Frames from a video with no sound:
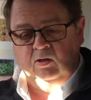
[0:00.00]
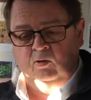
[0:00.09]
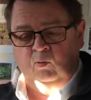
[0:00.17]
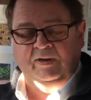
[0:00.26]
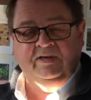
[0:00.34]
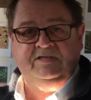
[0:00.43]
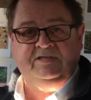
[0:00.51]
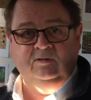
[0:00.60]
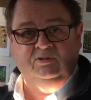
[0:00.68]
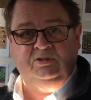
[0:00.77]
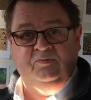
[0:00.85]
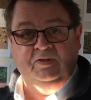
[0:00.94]

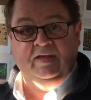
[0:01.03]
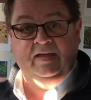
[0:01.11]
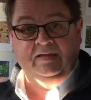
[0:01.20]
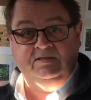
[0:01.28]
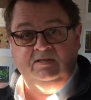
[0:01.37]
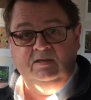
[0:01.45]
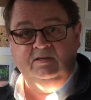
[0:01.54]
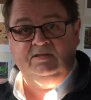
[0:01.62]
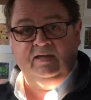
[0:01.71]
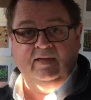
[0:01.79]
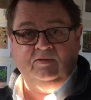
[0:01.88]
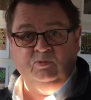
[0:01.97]
windowsills for the heat to
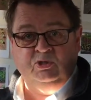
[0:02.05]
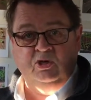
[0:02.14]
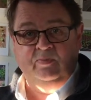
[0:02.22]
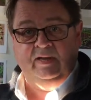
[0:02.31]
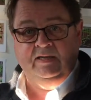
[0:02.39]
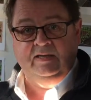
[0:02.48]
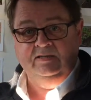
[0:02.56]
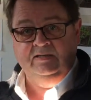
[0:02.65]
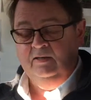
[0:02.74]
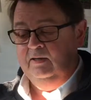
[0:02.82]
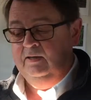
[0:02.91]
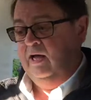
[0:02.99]
get them germinated.
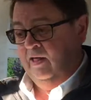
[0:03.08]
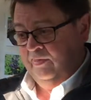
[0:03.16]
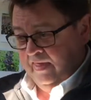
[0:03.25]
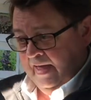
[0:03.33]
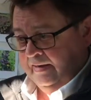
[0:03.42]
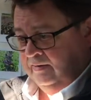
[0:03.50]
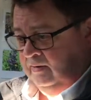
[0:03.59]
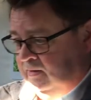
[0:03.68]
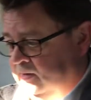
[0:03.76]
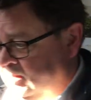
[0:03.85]
And then